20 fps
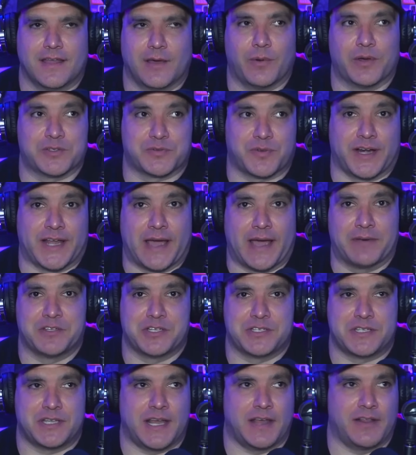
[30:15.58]
it was rainy. I was
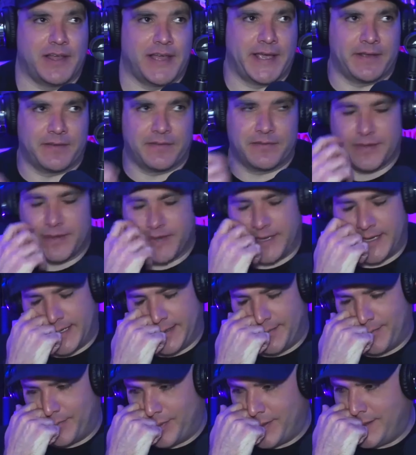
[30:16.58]
just in LA
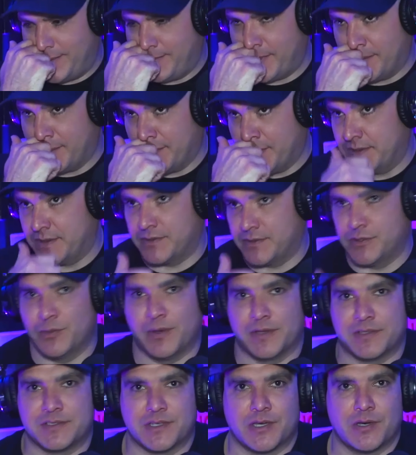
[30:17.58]
probably about a month, 2
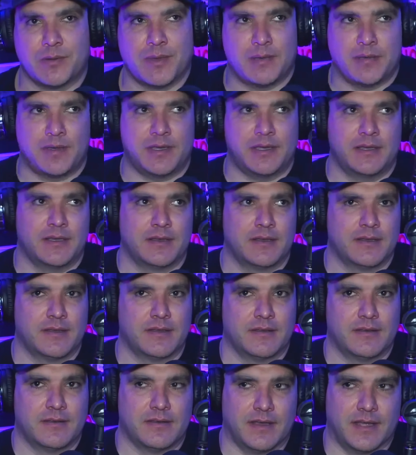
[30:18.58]
months ago, maybe,
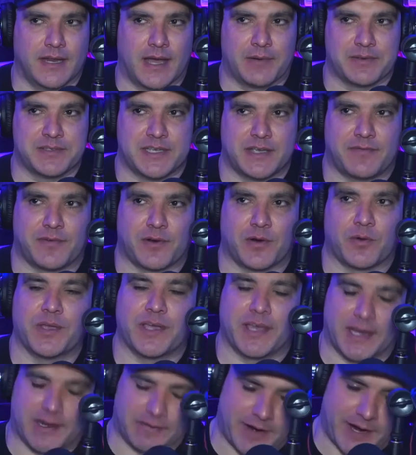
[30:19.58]
and I was there for a
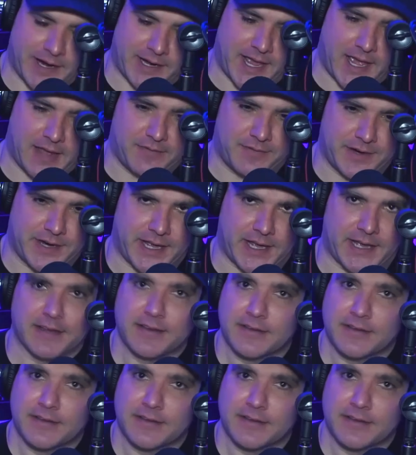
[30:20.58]
week, and it rained every day.